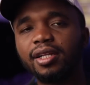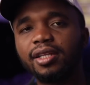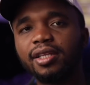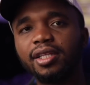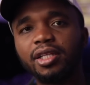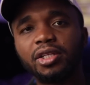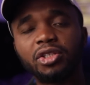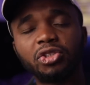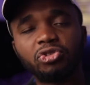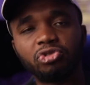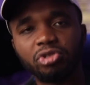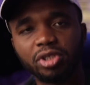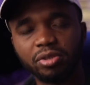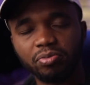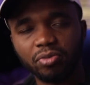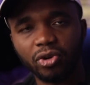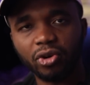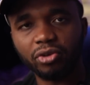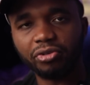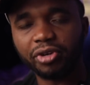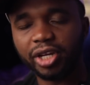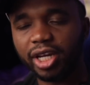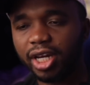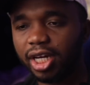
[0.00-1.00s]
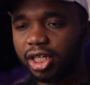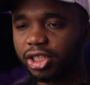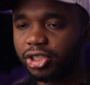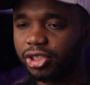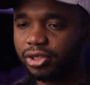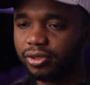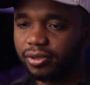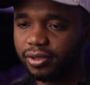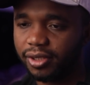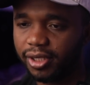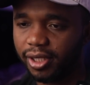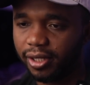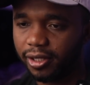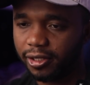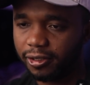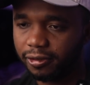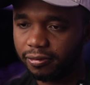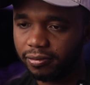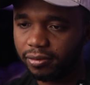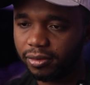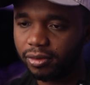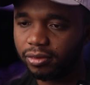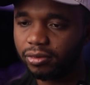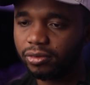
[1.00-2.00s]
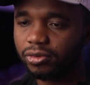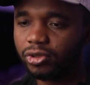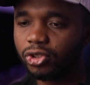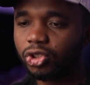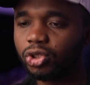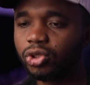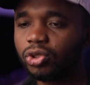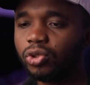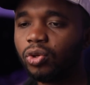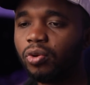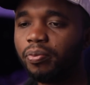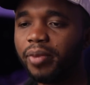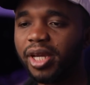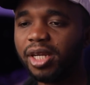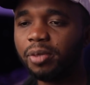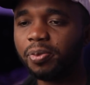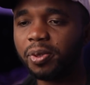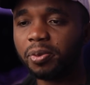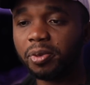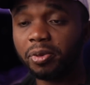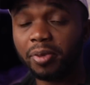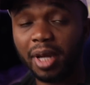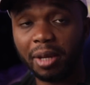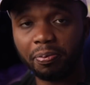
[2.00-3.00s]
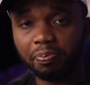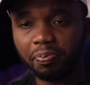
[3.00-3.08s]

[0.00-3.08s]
Let us read more reactions here. So many people, by